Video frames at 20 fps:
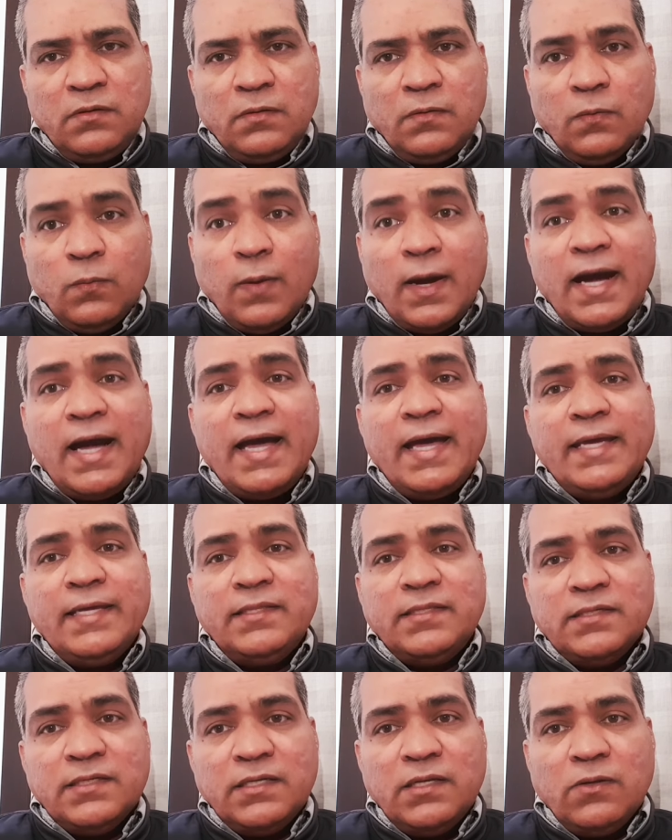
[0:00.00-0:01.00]
Why
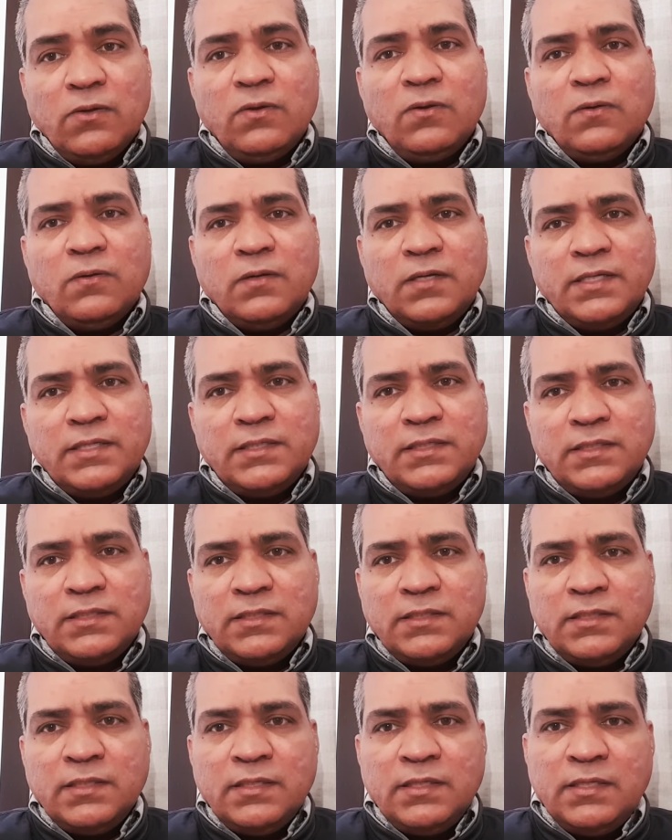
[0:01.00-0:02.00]
the Lord
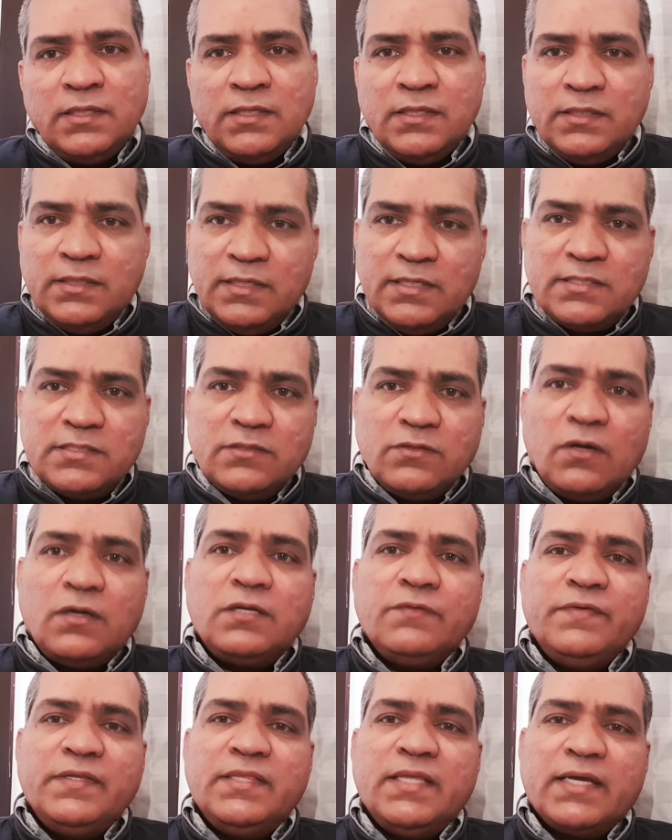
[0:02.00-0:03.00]
is not
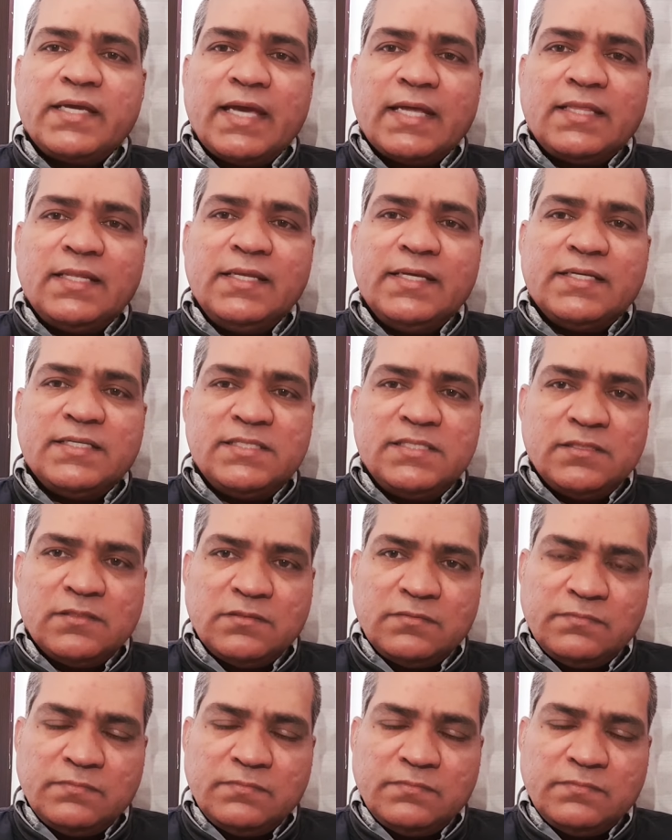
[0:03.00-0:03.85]
with the Catholics?